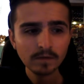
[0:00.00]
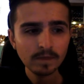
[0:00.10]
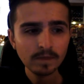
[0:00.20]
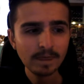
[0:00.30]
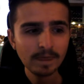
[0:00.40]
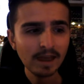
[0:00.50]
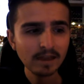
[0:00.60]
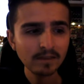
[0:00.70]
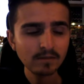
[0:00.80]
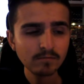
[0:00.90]
And
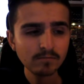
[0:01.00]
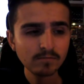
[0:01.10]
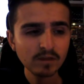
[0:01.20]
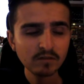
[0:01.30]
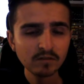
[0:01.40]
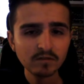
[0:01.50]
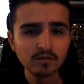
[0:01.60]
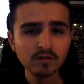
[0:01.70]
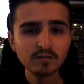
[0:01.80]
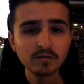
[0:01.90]
this
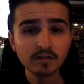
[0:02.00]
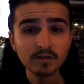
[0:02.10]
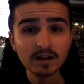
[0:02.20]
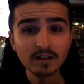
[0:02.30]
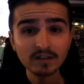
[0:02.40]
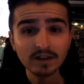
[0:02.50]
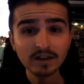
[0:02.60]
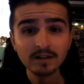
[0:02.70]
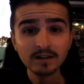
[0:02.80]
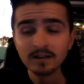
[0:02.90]
Christmas I realised that.
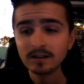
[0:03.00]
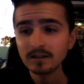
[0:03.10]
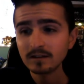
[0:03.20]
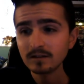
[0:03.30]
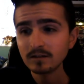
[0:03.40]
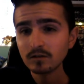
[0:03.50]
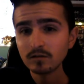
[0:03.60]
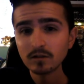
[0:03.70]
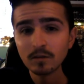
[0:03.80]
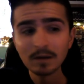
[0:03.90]
Because a lot of
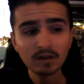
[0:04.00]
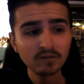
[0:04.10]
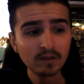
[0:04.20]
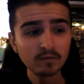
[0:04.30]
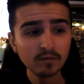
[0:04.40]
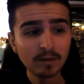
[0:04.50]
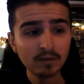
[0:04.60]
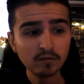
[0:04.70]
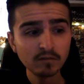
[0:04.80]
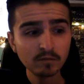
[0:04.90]
my cousins I haven't spent
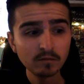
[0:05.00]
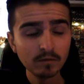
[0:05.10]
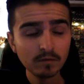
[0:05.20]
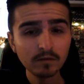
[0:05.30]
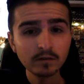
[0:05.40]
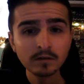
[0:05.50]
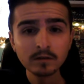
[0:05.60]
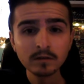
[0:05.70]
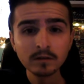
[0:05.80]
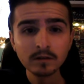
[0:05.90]
Christmas with ever.
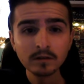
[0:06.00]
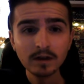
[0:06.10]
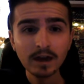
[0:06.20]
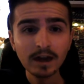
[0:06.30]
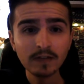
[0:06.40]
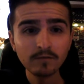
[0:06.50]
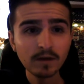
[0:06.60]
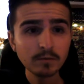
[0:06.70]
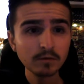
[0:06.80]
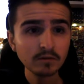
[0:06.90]
And Fabio
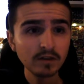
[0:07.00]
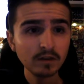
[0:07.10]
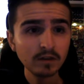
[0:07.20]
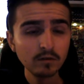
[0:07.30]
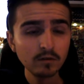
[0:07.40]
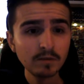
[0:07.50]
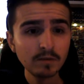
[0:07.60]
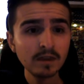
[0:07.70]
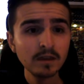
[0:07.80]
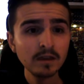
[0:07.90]
was here too. He's been
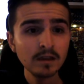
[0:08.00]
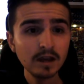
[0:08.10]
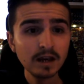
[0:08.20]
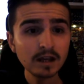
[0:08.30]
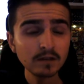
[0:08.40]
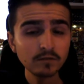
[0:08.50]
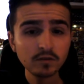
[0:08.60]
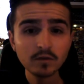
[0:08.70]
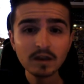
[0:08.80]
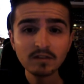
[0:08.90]
in England for 2
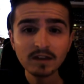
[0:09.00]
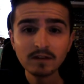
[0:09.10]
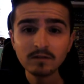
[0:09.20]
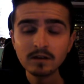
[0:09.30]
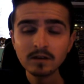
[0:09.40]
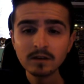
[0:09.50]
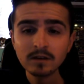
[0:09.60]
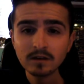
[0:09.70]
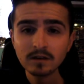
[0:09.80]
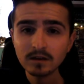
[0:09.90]
years now.
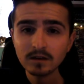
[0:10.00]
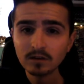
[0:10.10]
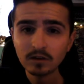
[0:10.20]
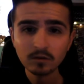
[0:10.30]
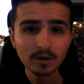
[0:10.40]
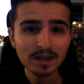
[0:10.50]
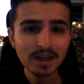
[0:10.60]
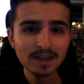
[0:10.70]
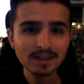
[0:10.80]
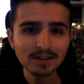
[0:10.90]
Turned 28 the
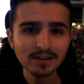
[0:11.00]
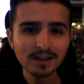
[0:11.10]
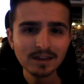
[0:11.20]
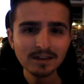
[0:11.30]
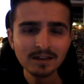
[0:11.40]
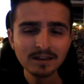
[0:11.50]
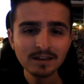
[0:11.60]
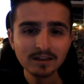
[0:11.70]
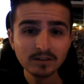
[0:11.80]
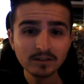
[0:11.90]
other day.
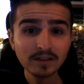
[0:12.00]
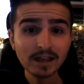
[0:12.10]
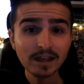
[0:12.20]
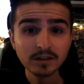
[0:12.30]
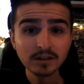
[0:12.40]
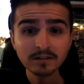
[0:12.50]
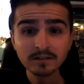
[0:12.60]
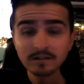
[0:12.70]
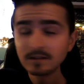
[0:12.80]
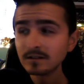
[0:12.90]
Today, actually.
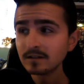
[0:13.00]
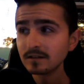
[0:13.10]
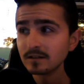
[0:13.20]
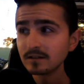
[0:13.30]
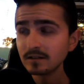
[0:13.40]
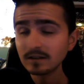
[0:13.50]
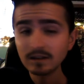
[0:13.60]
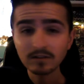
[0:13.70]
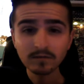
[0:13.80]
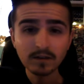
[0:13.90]
It's the
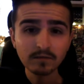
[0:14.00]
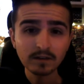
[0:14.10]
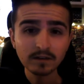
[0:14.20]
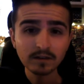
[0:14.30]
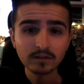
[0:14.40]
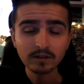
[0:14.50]
5th, yeah, today.